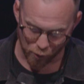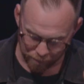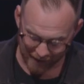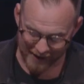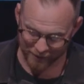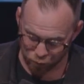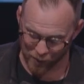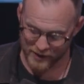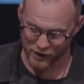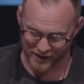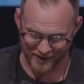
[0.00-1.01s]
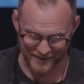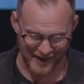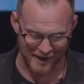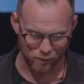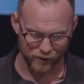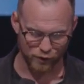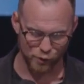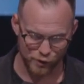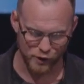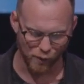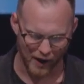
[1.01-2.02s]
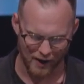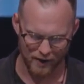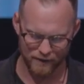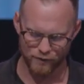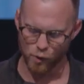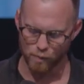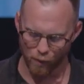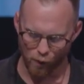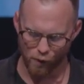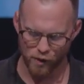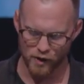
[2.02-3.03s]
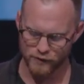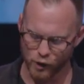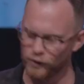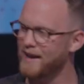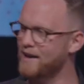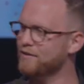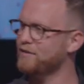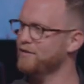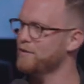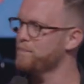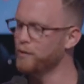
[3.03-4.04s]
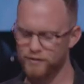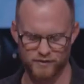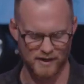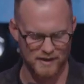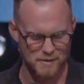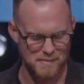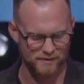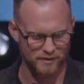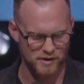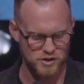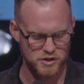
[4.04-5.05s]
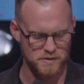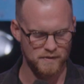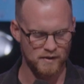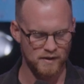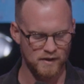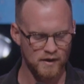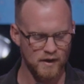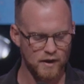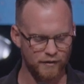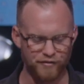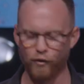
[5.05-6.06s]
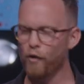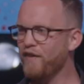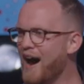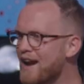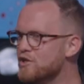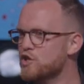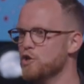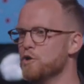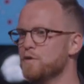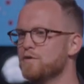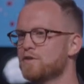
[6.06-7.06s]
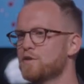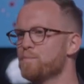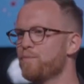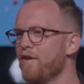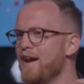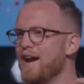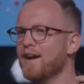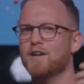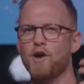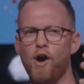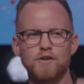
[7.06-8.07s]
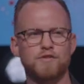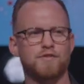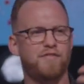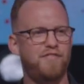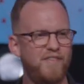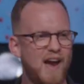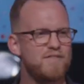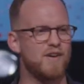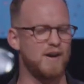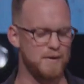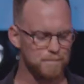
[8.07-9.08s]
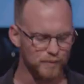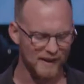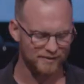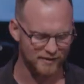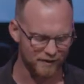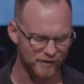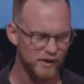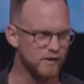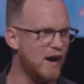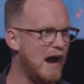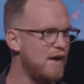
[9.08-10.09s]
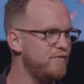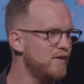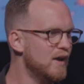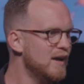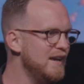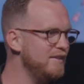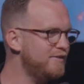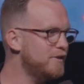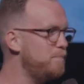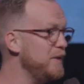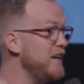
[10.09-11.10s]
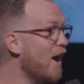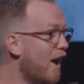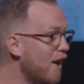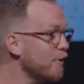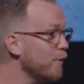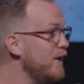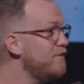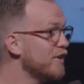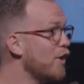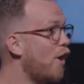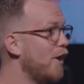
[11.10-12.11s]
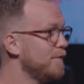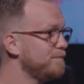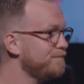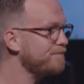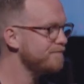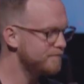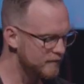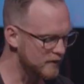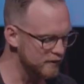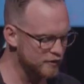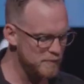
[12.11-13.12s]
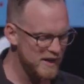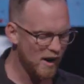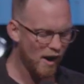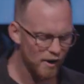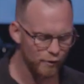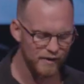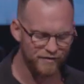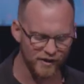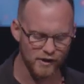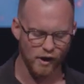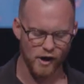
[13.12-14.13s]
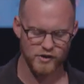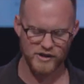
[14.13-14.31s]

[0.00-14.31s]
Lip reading: blessed when you're content with who you are, no more, no less, as it puts in the message. The fourth attitude to bring God's favor and blessing for your life is to be hungry for God. To be hungry for God.